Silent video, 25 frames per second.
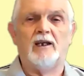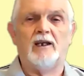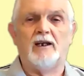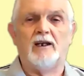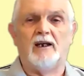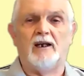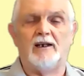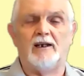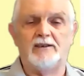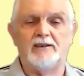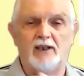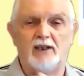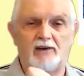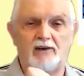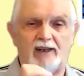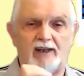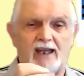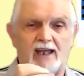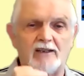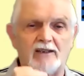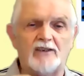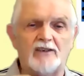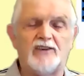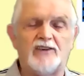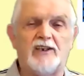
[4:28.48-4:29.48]
And the
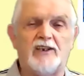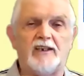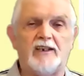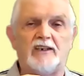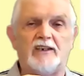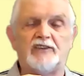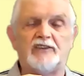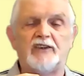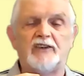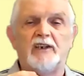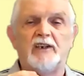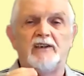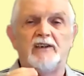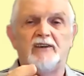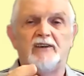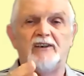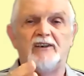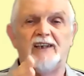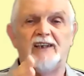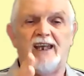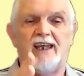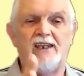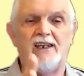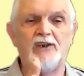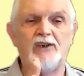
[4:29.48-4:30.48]
reality is they
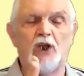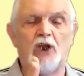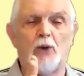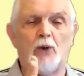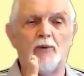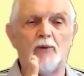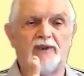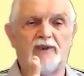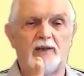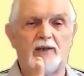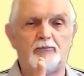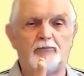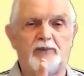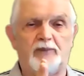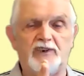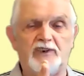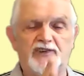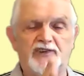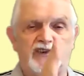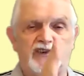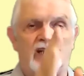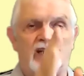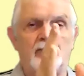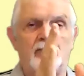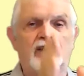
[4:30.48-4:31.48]
end up with a piece
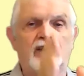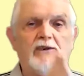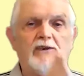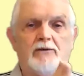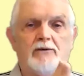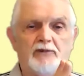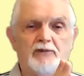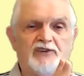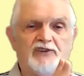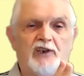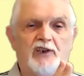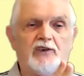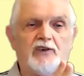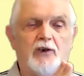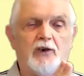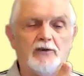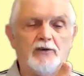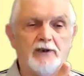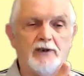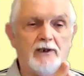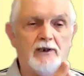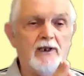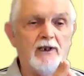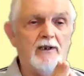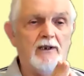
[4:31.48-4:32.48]
in the middle, which they call
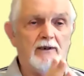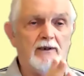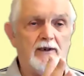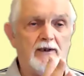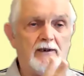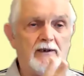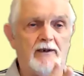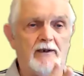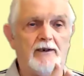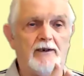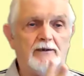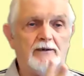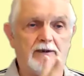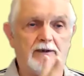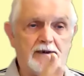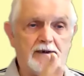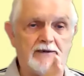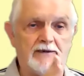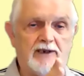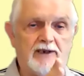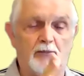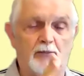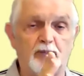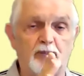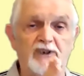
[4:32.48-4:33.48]
the
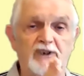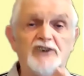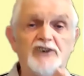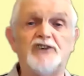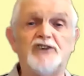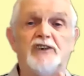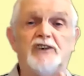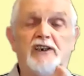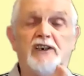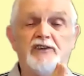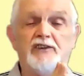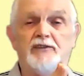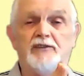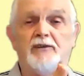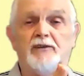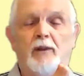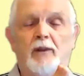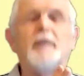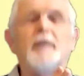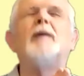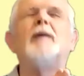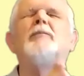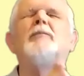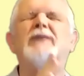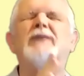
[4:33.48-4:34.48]
depletion,
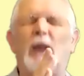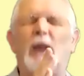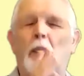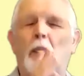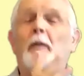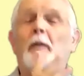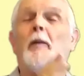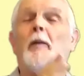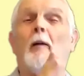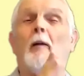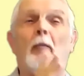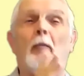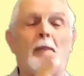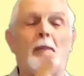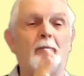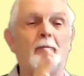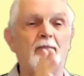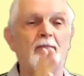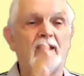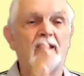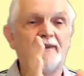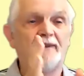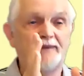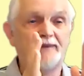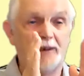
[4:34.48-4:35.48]

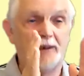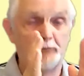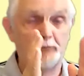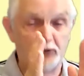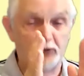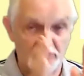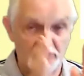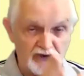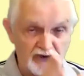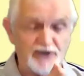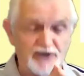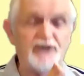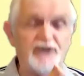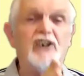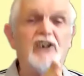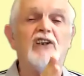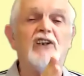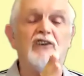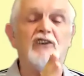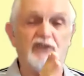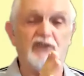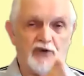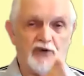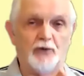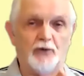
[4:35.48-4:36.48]
depletion
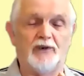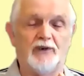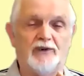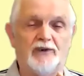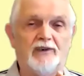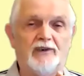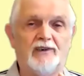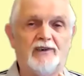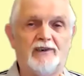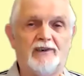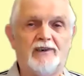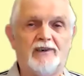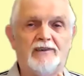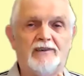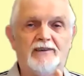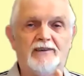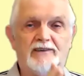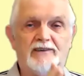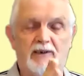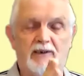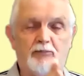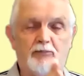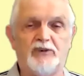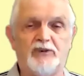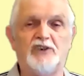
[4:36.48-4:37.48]
zone. The
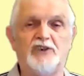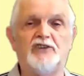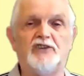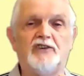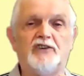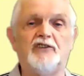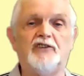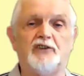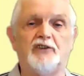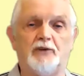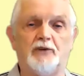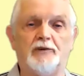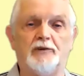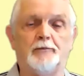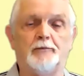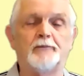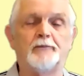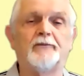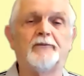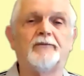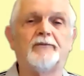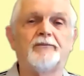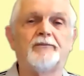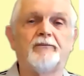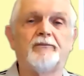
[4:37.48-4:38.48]
depletion zone.
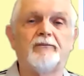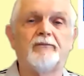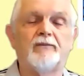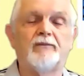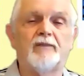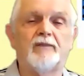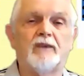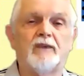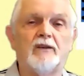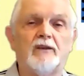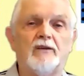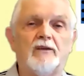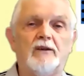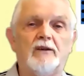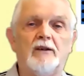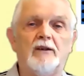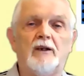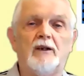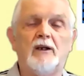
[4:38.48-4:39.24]
Right?